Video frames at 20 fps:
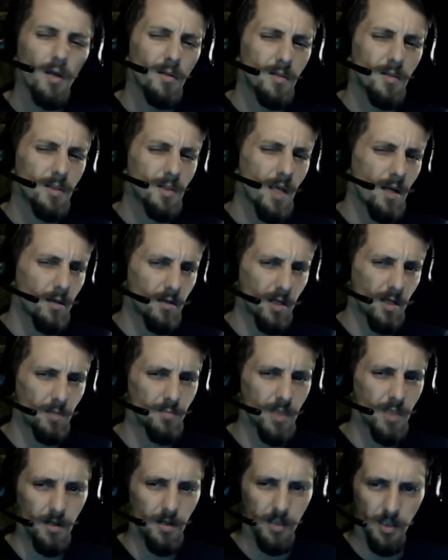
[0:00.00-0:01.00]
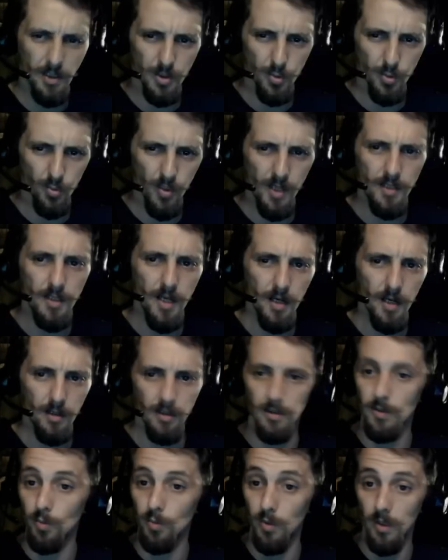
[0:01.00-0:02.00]
This kind of comes out against red deck
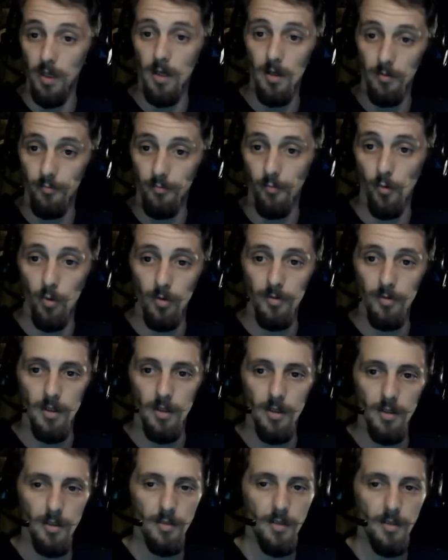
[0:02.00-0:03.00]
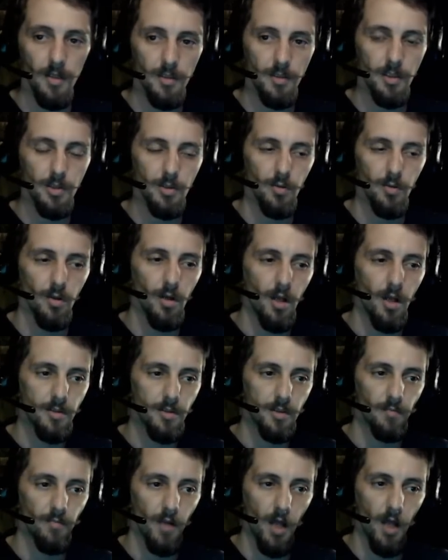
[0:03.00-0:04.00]
because we can't afford the additional
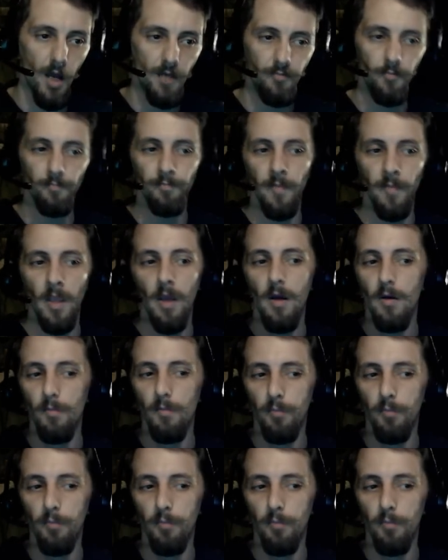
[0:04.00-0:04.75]
loss of life,